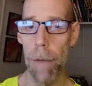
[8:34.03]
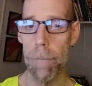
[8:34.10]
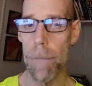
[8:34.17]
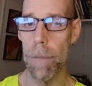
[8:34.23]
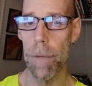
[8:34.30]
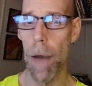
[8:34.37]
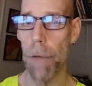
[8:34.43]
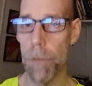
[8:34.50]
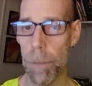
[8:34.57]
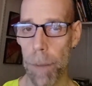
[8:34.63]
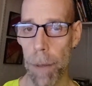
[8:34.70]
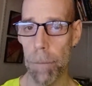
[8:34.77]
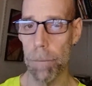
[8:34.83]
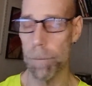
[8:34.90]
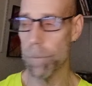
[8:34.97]
I've spent
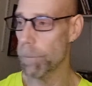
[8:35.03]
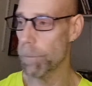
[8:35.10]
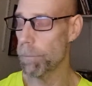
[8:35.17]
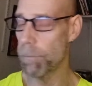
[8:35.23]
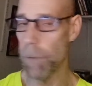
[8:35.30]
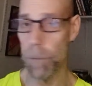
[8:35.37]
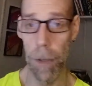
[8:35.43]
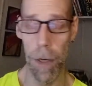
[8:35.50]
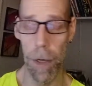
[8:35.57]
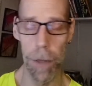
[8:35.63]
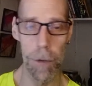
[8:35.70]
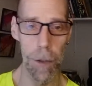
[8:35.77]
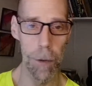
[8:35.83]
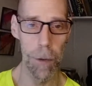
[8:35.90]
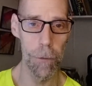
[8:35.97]
59
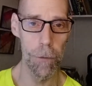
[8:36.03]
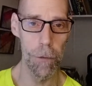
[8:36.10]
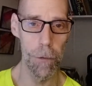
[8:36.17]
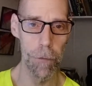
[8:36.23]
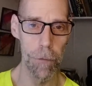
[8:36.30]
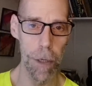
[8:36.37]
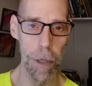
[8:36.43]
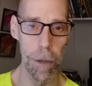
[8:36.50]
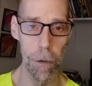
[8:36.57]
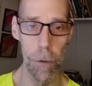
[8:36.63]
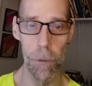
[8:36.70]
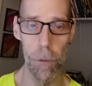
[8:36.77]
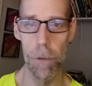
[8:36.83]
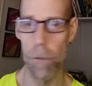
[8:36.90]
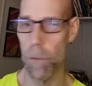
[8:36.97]
years living in
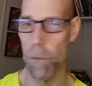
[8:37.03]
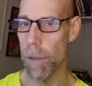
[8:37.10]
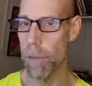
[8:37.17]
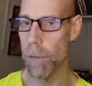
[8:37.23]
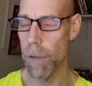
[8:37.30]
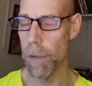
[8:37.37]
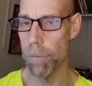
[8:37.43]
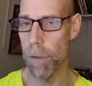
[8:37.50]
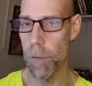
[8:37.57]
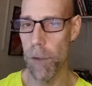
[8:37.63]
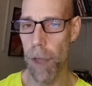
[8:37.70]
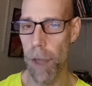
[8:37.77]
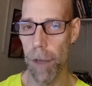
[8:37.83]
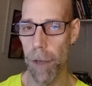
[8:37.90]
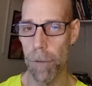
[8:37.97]
illusions. Let's say
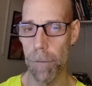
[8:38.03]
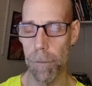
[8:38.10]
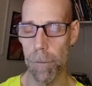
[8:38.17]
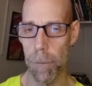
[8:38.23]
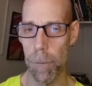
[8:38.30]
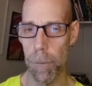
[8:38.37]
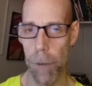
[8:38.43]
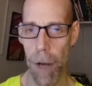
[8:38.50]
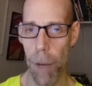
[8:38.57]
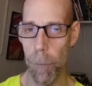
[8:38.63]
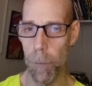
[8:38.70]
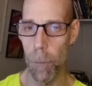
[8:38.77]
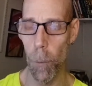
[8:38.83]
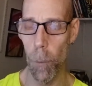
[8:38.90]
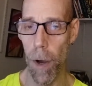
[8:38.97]
58. When I was
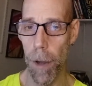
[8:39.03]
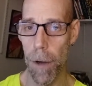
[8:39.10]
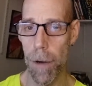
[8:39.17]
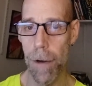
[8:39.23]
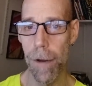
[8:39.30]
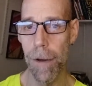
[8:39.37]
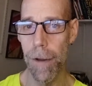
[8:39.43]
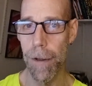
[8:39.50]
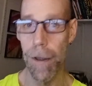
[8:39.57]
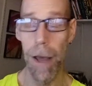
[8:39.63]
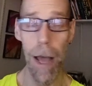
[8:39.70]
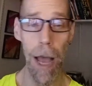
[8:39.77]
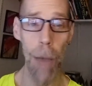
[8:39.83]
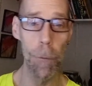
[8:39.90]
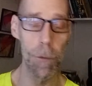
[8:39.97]
1,
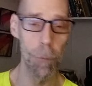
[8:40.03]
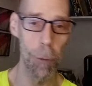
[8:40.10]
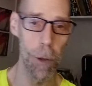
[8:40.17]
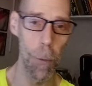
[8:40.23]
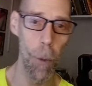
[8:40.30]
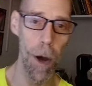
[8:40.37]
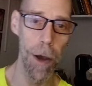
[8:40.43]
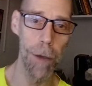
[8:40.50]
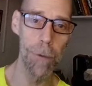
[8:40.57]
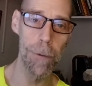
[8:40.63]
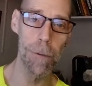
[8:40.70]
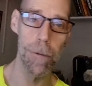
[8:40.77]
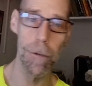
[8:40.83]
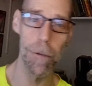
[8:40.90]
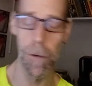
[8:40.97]
I was pretty wise.
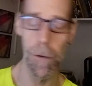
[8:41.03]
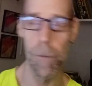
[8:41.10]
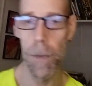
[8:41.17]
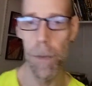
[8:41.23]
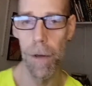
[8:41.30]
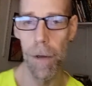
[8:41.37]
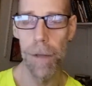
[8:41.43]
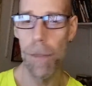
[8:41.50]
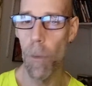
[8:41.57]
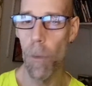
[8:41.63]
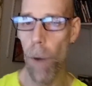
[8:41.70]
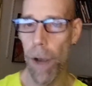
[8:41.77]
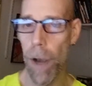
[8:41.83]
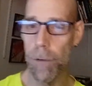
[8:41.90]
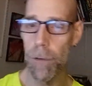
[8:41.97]
The
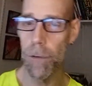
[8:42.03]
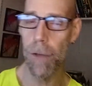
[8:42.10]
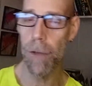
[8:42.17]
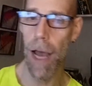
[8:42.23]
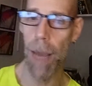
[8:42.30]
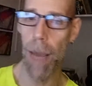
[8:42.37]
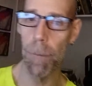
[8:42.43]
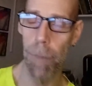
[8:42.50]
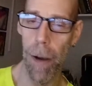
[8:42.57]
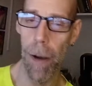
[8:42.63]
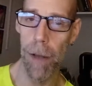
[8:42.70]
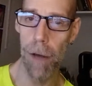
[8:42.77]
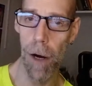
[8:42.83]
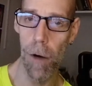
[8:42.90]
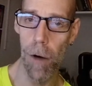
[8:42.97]
wisest time of my
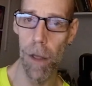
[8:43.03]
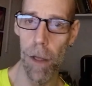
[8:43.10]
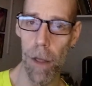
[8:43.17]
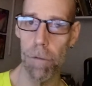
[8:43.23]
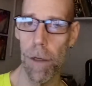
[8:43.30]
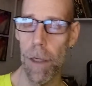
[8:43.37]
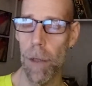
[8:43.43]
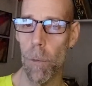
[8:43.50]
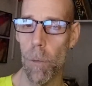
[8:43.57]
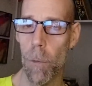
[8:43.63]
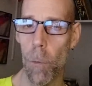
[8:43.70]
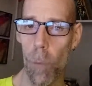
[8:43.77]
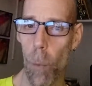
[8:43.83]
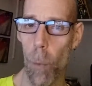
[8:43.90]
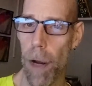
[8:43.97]
entire life
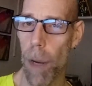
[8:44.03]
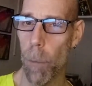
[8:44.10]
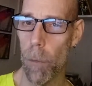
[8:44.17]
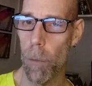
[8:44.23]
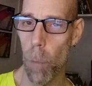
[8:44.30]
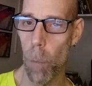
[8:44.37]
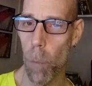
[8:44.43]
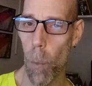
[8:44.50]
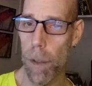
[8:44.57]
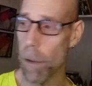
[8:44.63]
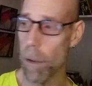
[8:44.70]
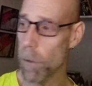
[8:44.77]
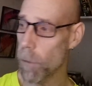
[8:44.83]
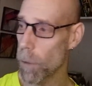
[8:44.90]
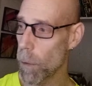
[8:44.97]
was when I was 1 year
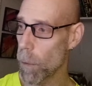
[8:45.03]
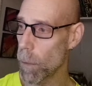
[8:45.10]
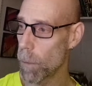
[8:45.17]
old,